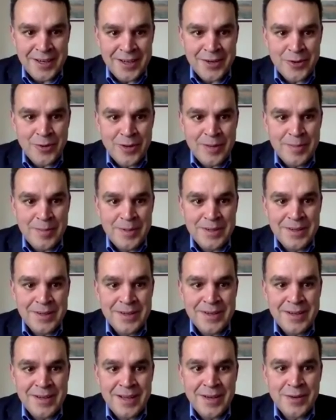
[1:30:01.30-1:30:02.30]
webinar.
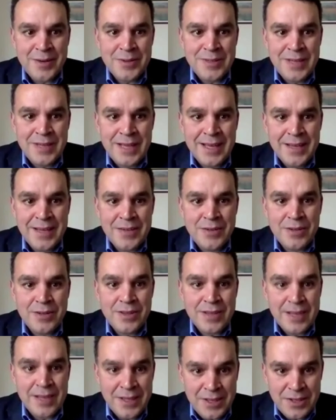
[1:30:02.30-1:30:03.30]
I would like to
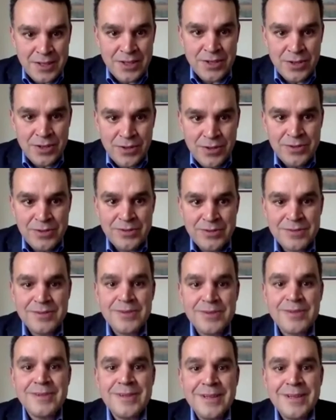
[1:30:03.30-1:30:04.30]
thank you.
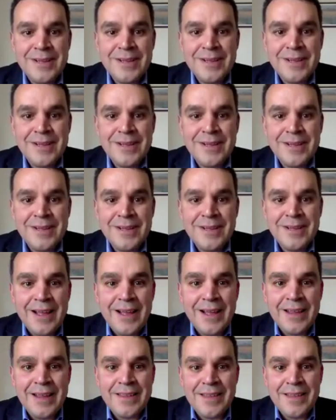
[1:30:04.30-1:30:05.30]

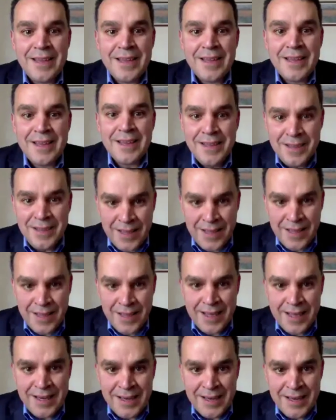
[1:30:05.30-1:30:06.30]
Thank Eylem,
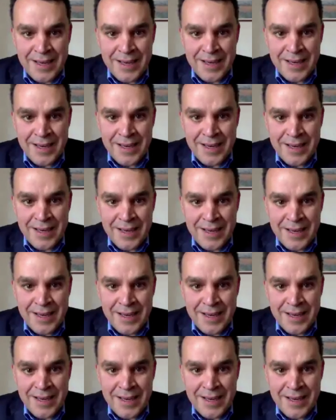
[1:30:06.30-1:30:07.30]
Dimitri,
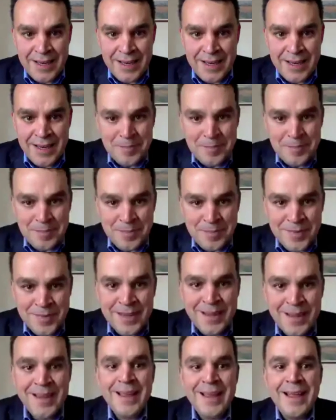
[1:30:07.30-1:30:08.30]
Senem,
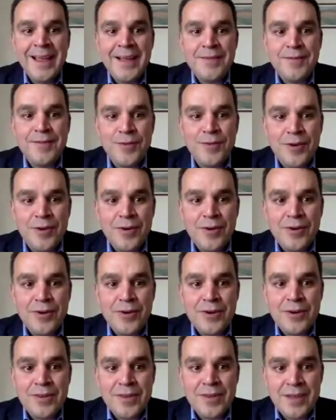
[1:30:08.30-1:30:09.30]
for
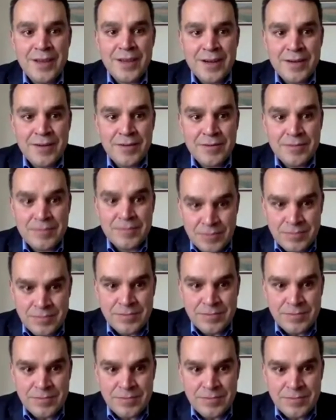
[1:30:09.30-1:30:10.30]
their
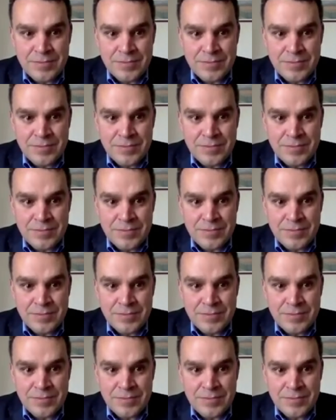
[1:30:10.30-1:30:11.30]
very important
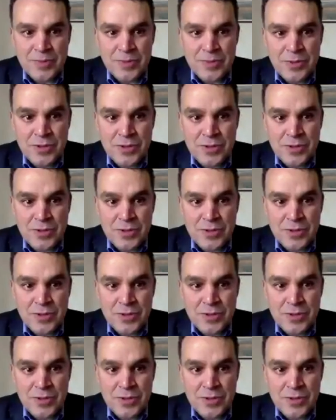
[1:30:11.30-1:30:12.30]
contributions. I would like, of
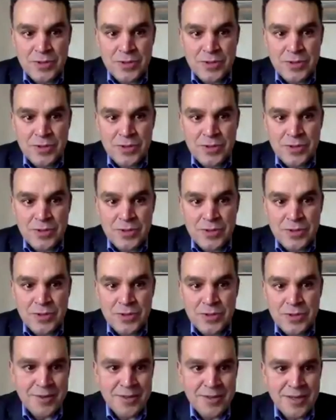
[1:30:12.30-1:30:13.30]
course, to thank our
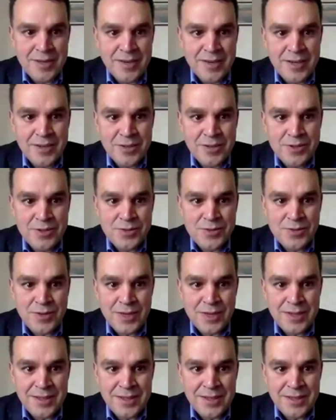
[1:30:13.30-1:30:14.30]
directors, Fuat,
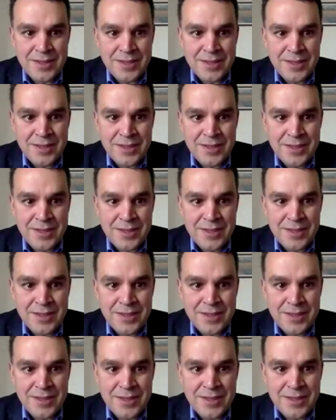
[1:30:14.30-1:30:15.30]
Keyman, and George
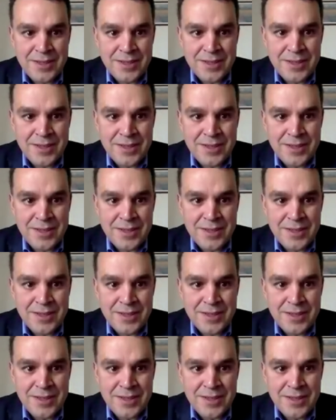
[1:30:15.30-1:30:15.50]
Pagoulatos,